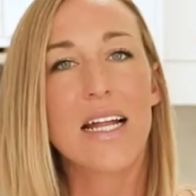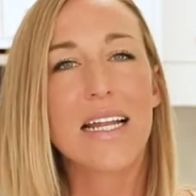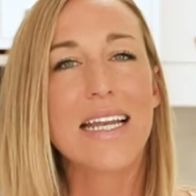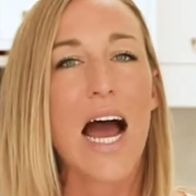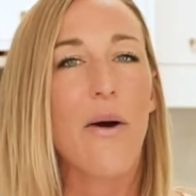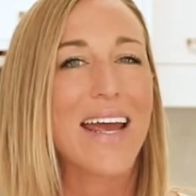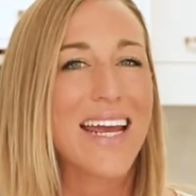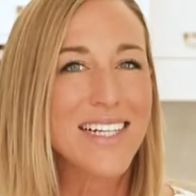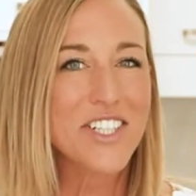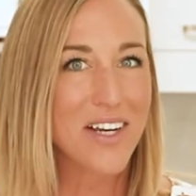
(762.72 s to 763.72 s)
Now,
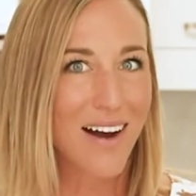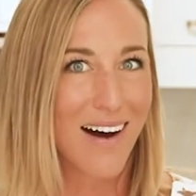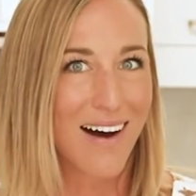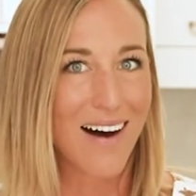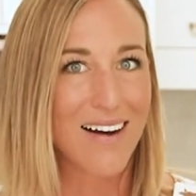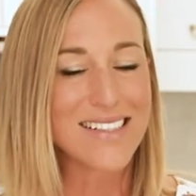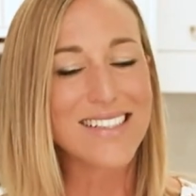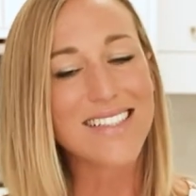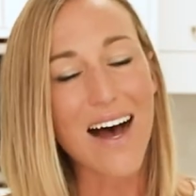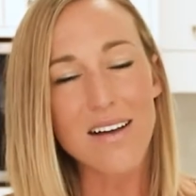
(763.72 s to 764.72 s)
each
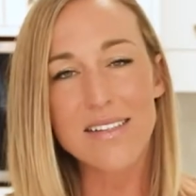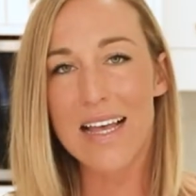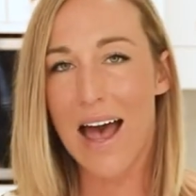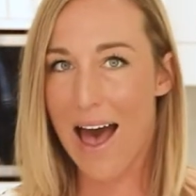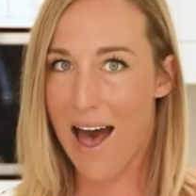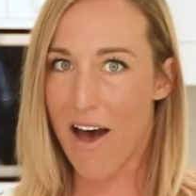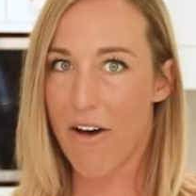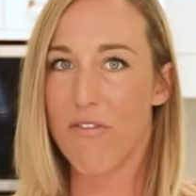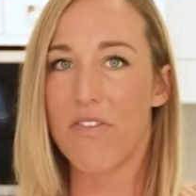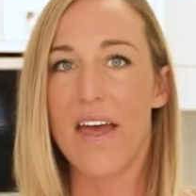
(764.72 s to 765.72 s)
car does
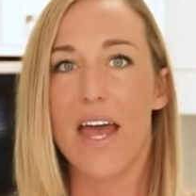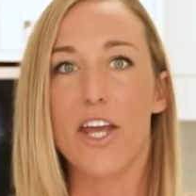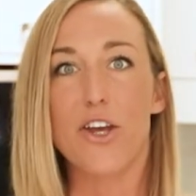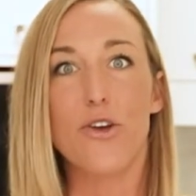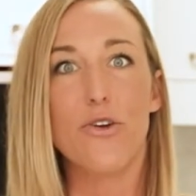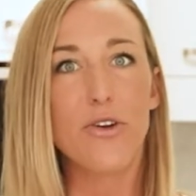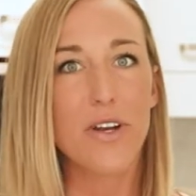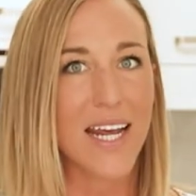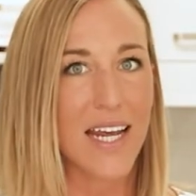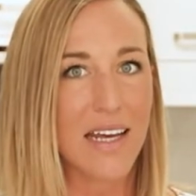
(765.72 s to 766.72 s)
have their
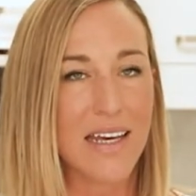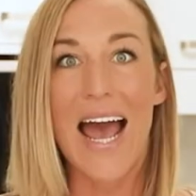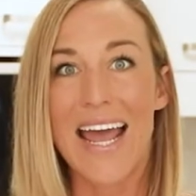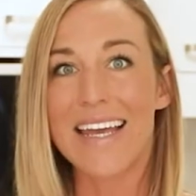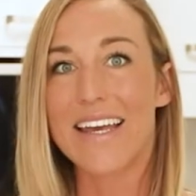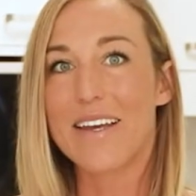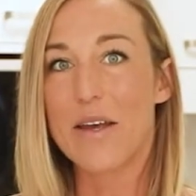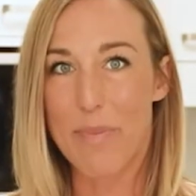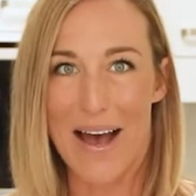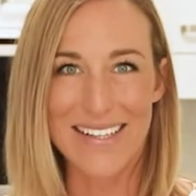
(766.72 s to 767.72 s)
unique tank
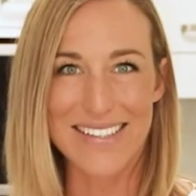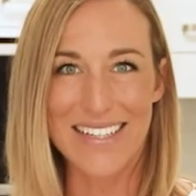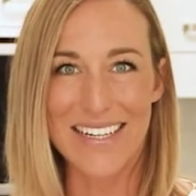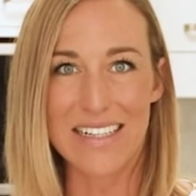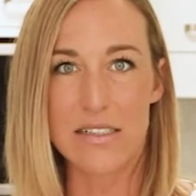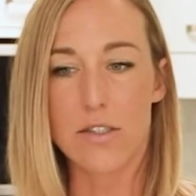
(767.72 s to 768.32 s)
capacity.